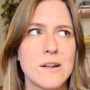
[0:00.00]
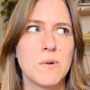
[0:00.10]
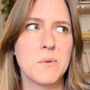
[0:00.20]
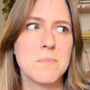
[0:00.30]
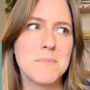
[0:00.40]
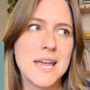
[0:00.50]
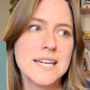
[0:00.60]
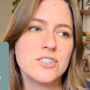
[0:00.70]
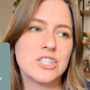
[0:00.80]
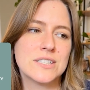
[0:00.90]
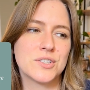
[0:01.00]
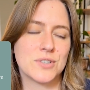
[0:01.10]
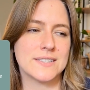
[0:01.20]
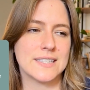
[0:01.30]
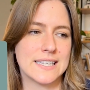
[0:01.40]
when we're managing
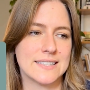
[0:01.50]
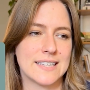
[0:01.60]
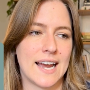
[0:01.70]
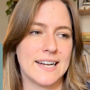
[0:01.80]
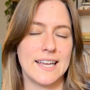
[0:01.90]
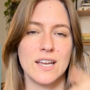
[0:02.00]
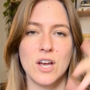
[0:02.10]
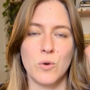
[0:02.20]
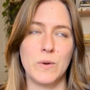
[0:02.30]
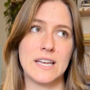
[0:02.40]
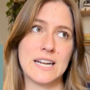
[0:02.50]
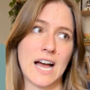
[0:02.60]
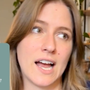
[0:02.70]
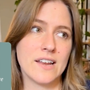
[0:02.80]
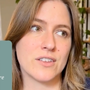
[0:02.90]
stress and anxiety, we can
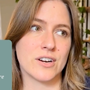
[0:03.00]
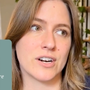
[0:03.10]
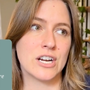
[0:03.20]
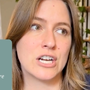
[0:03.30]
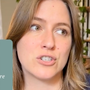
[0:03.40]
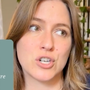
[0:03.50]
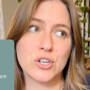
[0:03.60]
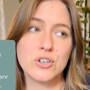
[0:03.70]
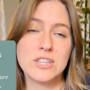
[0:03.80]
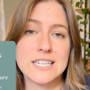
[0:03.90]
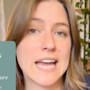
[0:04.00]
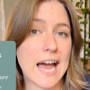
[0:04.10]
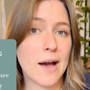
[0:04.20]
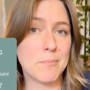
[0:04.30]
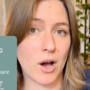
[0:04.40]
either turn the
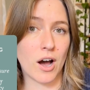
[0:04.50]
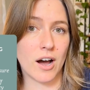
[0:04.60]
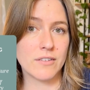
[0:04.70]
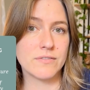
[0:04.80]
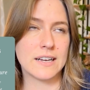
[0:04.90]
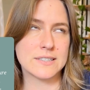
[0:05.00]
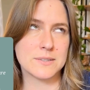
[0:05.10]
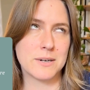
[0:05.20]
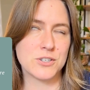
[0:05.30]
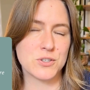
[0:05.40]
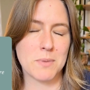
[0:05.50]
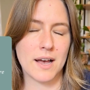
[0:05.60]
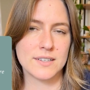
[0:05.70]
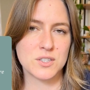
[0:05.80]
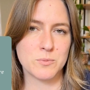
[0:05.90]
tap off as much as
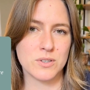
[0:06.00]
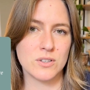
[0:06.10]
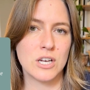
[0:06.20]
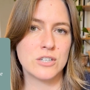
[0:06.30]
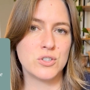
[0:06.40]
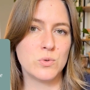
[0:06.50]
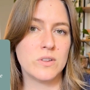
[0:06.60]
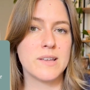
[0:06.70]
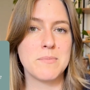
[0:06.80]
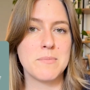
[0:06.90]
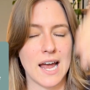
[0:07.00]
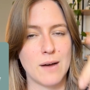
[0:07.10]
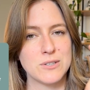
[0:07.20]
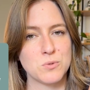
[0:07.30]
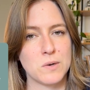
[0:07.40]
possible to limit
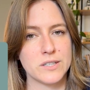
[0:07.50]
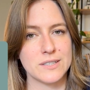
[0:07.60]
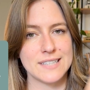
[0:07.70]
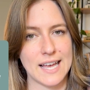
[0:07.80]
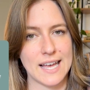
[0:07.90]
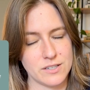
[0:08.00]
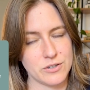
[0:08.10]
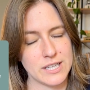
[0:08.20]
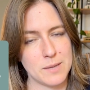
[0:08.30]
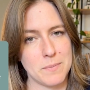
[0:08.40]
how much water is entering the